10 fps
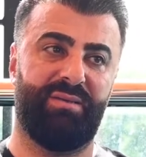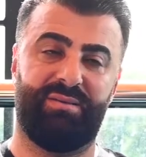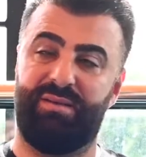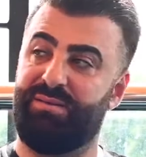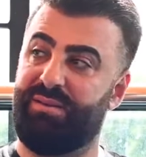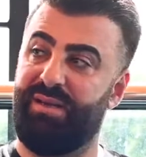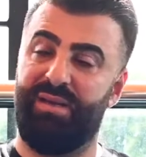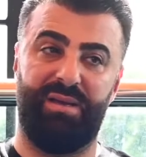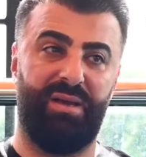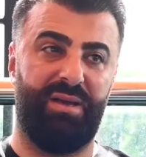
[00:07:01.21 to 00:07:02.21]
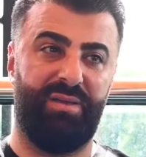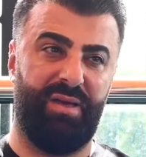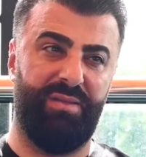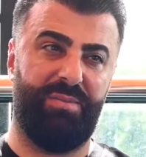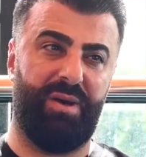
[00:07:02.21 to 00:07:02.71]
So it's the
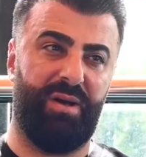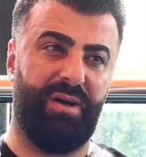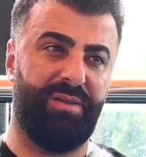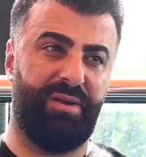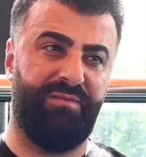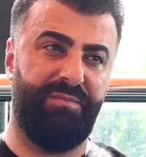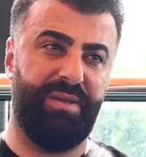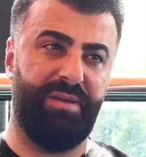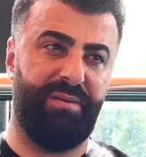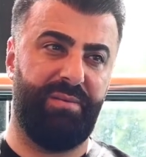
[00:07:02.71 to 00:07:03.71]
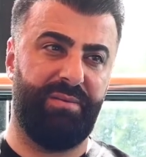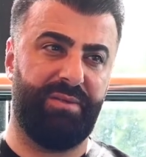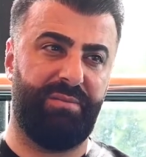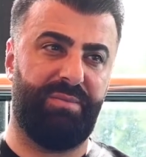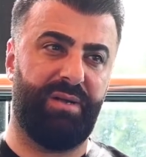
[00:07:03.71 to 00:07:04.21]
other part. I don't know if you've been
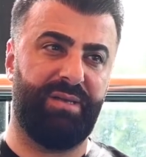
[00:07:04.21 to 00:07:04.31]
to the bar